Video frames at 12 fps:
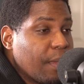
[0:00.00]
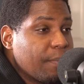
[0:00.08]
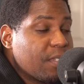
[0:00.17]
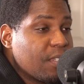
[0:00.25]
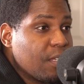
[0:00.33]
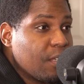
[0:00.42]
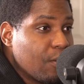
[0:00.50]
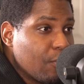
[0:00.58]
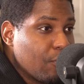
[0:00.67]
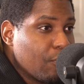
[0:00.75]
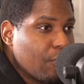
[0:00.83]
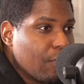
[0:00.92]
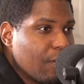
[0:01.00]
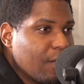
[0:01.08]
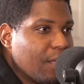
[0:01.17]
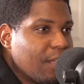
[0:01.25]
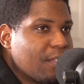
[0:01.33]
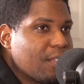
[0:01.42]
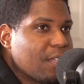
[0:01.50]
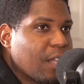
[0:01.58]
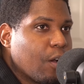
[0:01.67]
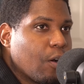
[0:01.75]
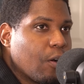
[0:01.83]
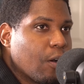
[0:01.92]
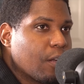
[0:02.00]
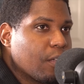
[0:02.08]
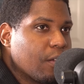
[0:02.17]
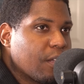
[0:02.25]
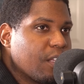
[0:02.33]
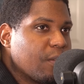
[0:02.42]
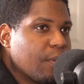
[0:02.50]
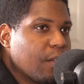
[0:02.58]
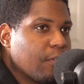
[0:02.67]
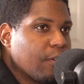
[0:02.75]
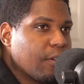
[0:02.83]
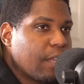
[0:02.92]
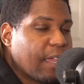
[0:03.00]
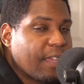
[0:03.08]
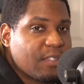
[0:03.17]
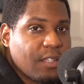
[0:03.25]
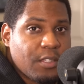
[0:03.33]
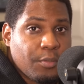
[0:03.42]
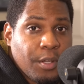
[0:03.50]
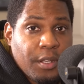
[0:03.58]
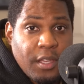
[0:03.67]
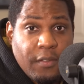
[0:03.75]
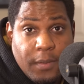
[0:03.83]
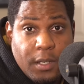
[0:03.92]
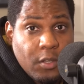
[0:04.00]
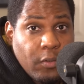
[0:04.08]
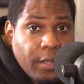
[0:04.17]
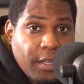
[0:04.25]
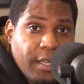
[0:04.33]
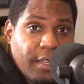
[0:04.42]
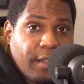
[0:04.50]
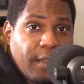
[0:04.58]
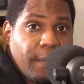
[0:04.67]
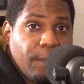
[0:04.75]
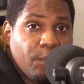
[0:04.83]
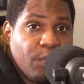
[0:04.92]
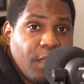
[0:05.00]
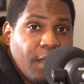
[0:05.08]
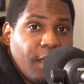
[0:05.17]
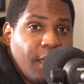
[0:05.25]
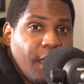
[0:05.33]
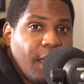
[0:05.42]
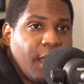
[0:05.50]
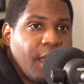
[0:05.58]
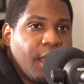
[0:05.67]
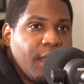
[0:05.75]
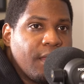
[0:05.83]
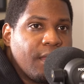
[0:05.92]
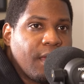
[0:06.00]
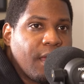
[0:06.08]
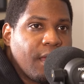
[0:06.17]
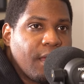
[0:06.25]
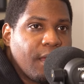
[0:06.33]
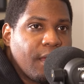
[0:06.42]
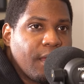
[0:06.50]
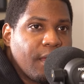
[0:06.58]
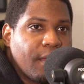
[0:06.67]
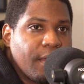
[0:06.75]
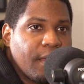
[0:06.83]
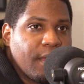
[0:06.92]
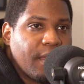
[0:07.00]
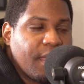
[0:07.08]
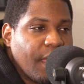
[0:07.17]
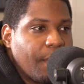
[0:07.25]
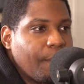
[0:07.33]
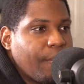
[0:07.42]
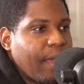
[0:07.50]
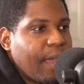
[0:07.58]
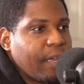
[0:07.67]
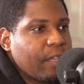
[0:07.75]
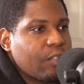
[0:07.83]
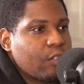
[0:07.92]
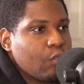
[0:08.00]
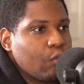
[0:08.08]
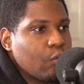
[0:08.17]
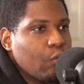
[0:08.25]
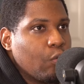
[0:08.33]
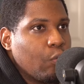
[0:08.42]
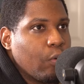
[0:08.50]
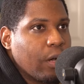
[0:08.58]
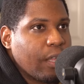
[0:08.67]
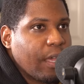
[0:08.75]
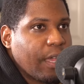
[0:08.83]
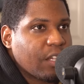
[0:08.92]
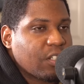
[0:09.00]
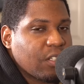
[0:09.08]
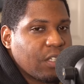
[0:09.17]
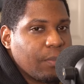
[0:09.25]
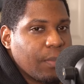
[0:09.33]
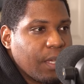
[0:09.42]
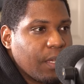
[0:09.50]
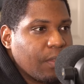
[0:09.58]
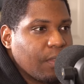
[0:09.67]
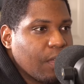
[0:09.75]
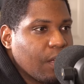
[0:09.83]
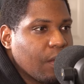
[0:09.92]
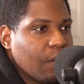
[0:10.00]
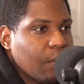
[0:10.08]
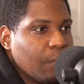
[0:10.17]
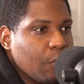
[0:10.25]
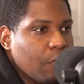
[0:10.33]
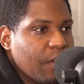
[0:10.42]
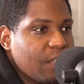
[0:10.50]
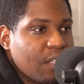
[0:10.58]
MCU needs to take a hard look in the mirror, and I guess that's what they've been doing lately, and get back to what actually made their movies